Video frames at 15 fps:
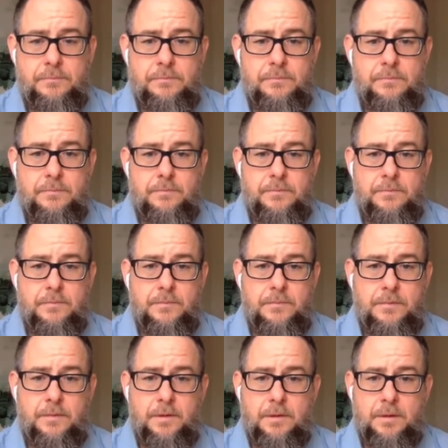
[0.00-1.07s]

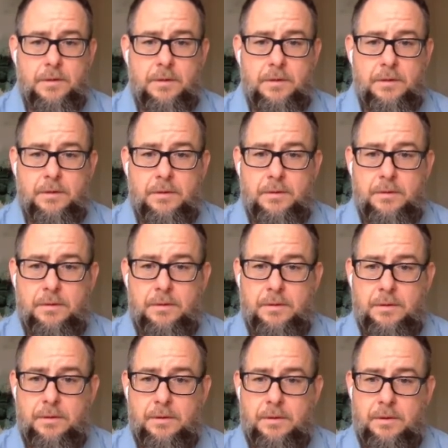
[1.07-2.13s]

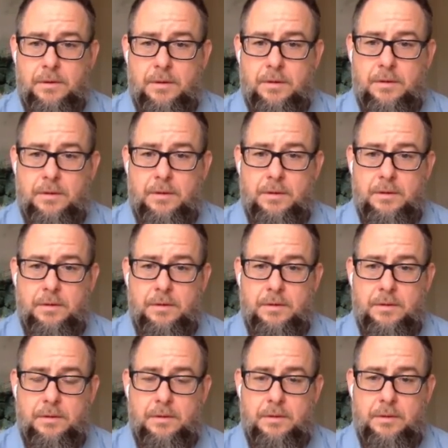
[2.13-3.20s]

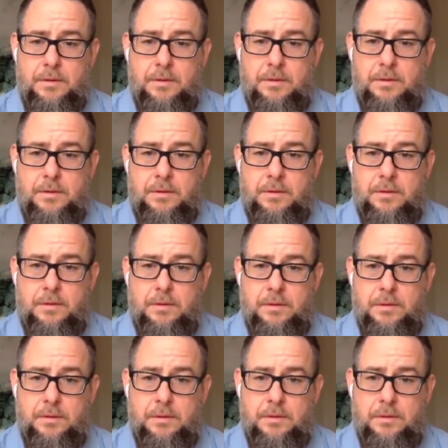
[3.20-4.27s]

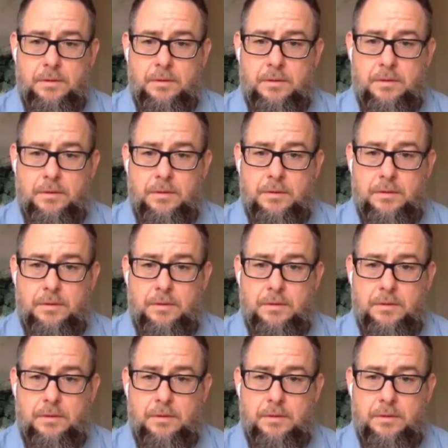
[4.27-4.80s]
(silent)